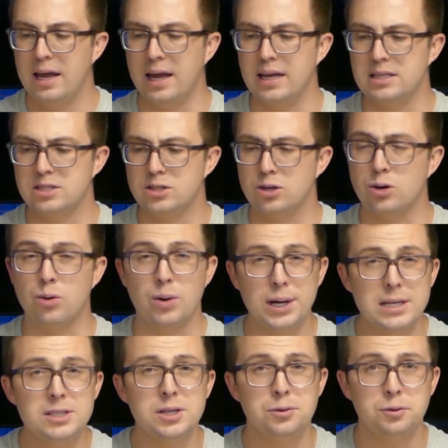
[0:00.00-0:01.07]
It's
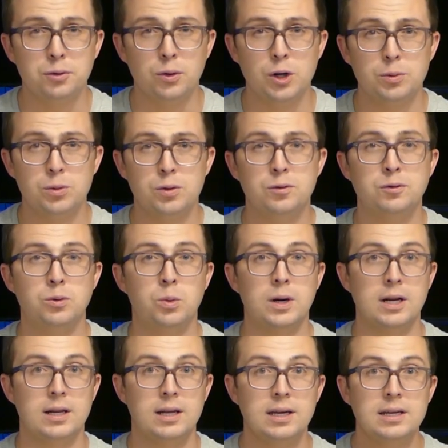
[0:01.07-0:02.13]
crazy affordable for
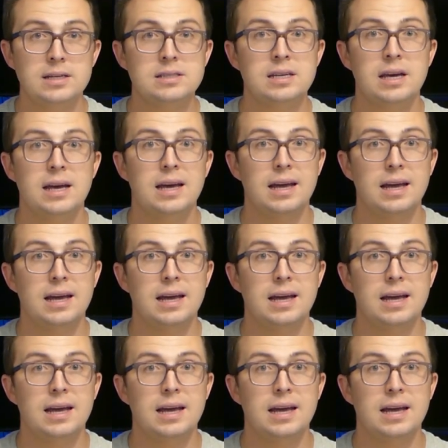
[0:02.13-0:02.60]
what it is.